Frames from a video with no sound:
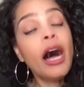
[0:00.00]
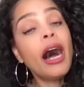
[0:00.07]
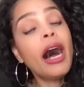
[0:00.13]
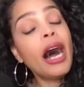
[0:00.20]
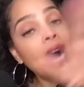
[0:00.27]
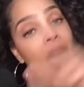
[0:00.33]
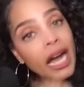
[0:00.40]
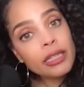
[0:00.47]

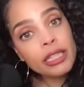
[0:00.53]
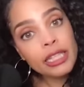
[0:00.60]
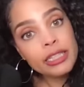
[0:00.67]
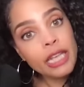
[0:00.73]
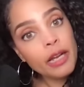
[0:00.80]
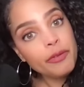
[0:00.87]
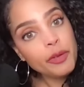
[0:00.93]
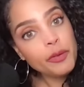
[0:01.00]
Oddly
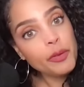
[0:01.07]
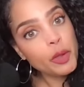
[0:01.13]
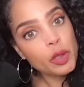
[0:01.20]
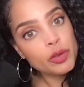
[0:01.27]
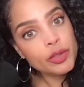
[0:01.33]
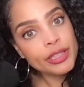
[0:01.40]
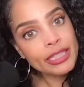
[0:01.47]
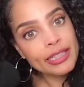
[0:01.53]
enough, if you go
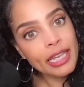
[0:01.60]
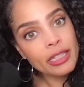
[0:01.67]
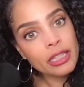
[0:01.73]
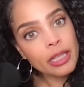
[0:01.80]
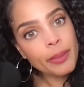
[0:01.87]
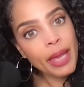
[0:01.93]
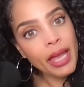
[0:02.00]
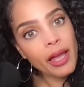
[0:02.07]
to the Daily
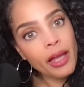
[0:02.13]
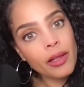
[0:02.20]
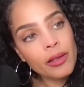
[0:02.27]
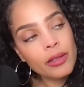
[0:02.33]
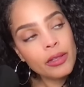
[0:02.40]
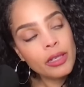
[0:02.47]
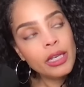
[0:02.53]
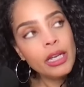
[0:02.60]

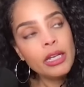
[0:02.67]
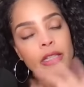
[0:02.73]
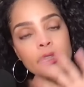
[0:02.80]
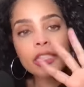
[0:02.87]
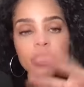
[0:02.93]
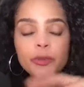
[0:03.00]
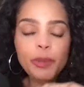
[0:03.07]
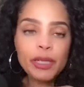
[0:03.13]
Mail,
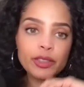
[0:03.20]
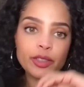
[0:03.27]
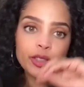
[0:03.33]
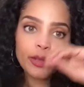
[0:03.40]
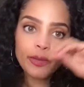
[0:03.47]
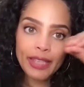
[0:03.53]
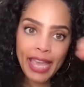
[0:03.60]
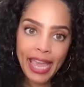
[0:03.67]
there's pictures
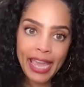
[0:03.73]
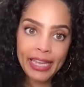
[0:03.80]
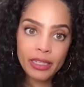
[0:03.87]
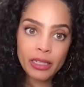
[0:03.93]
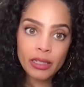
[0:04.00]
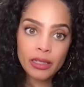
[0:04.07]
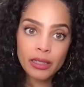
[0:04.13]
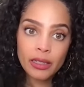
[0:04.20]
of Kate
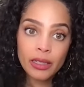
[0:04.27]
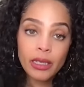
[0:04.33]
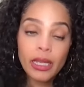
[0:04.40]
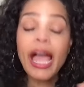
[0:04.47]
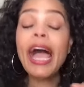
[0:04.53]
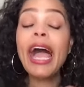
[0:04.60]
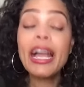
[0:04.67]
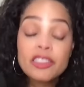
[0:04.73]

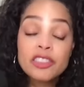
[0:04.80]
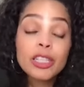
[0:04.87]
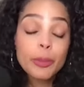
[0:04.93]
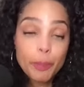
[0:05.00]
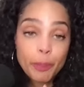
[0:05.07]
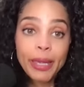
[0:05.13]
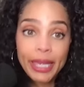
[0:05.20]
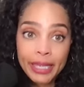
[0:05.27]
actually
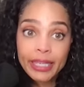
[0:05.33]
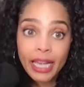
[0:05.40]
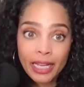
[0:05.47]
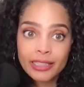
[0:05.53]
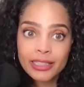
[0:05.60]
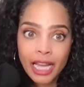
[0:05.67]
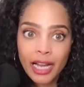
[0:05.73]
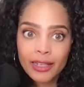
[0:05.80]
being a
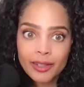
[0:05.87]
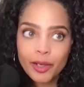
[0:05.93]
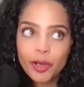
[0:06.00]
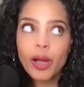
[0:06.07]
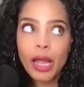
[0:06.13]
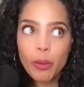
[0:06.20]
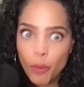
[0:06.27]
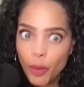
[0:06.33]
yacht girl
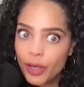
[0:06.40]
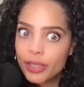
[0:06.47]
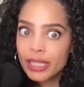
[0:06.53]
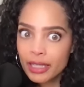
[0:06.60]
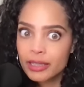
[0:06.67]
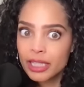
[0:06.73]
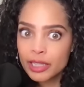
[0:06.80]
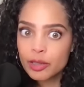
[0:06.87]
and
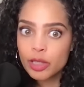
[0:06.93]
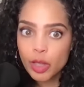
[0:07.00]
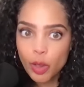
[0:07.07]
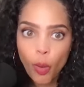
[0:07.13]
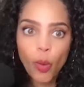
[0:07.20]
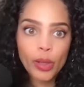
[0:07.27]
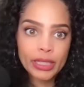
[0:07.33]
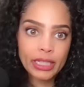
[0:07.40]
working literally
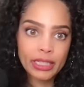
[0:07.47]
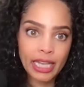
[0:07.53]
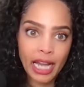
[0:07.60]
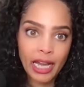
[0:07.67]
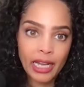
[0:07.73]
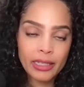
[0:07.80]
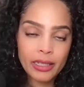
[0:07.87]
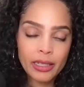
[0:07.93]
on a
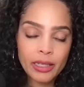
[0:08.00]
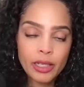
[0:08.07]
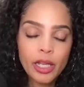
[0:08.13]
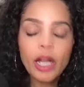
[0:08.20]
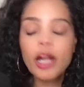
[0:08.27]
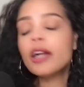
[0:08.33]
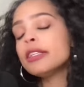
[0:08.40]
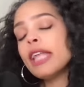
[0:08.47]
yacht.
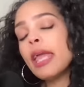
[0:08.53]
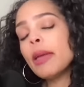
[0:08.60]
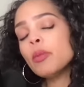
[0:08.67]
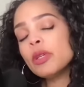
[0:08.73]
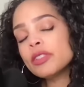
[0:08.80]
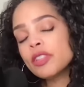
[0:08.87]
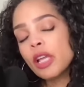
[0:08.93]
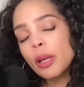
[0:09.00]
Her name
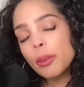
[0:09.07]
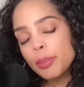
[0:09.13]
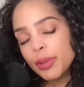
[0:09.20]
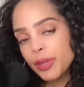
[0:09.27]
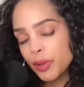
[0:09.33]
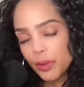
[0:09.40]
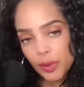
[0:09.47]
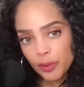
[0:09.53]
was
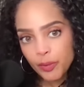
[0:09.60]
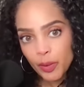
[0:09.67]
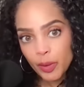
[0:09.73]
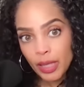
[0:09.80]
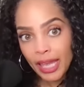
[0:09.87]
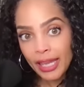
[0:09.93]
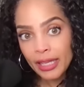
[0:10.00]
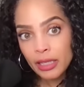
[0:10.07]
Beautiful
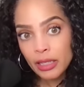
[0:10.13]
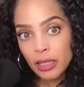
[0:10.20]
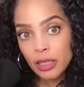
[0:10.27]
Kate.